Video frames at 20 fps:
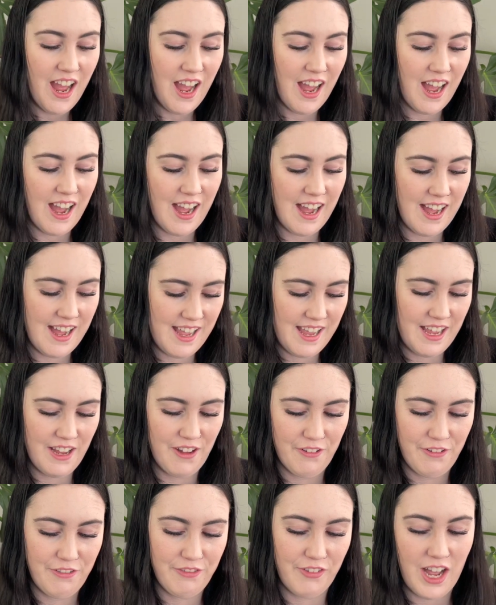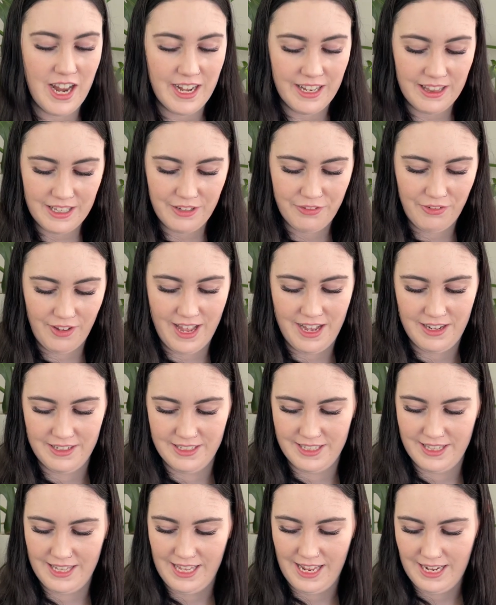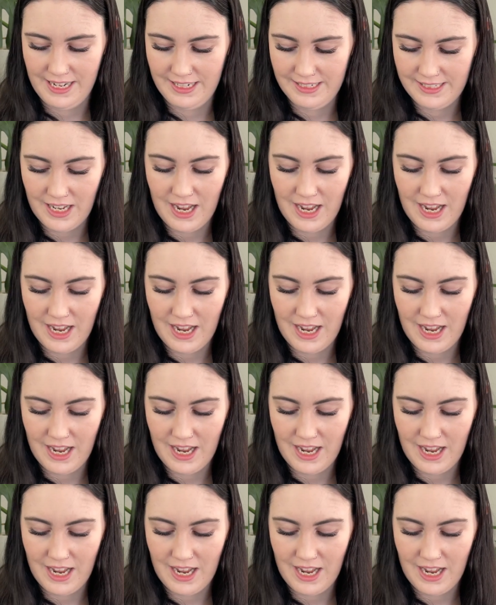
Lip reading: I finally found these.